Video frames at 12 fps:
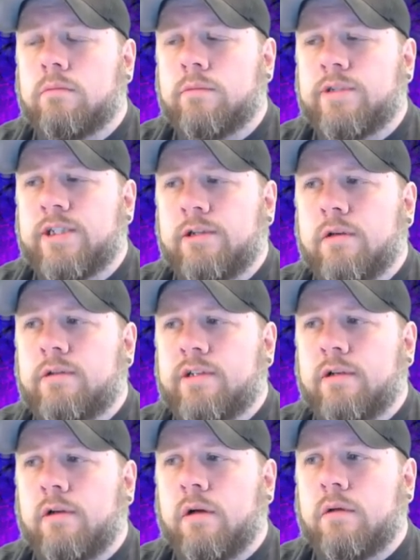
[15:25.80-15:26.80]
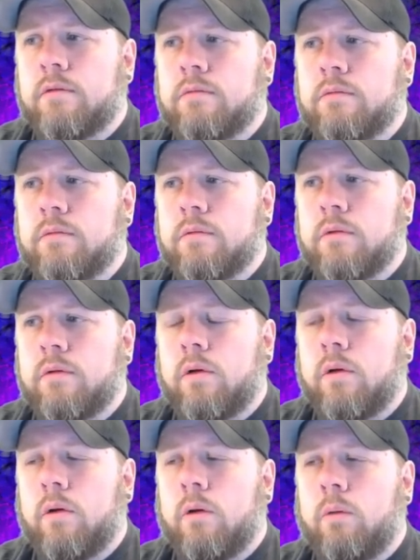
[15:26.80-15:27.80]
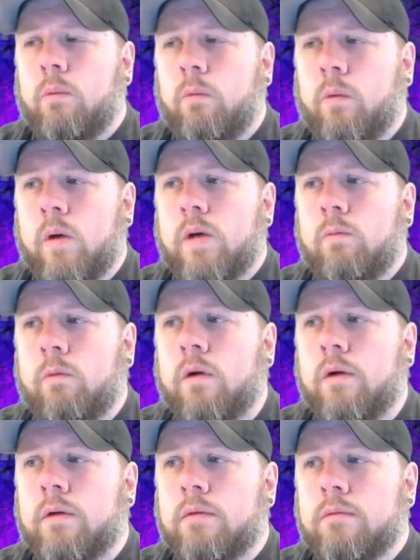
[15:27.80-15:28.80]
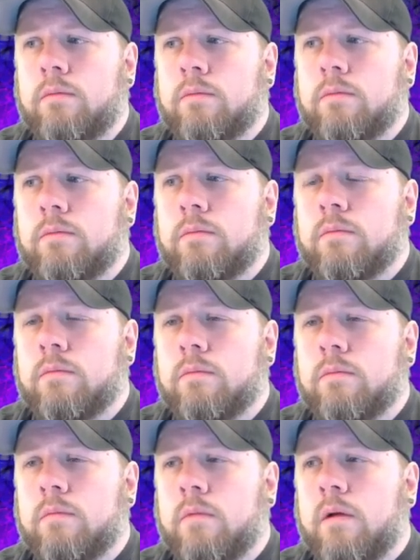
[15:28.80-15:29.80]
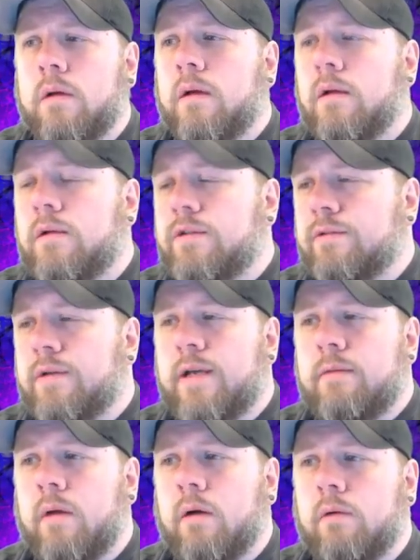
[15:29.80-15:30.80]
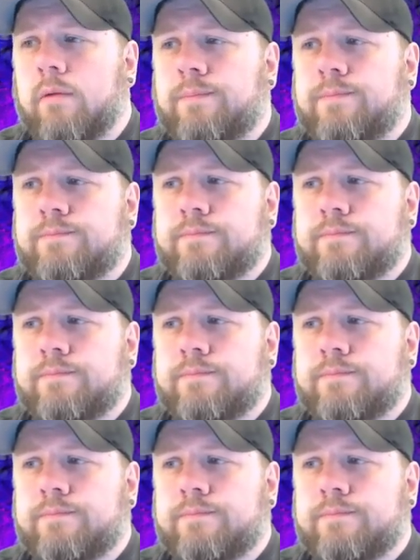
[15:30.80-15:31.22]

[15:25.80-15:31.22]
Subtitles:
0, 0, 1, 1, and it's going to keep going.